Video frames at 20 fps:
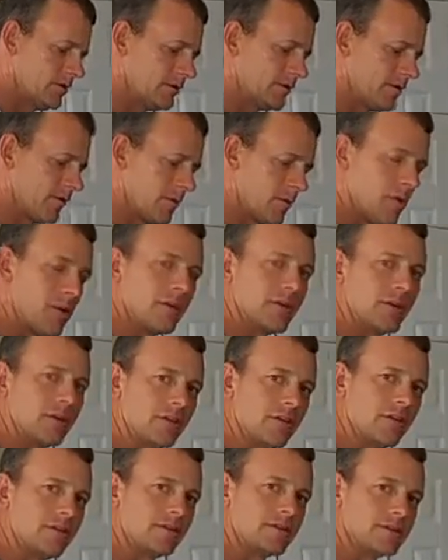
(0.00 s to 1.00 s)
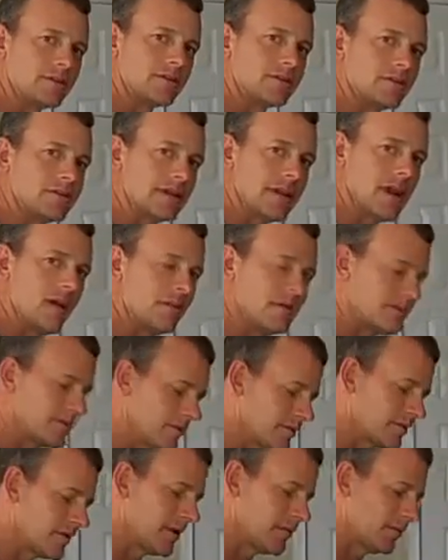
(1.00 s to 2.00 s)
So come on in close and see how this
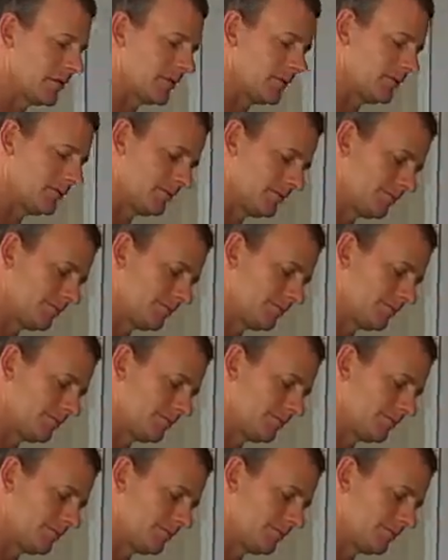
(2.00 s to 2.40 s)
is coming.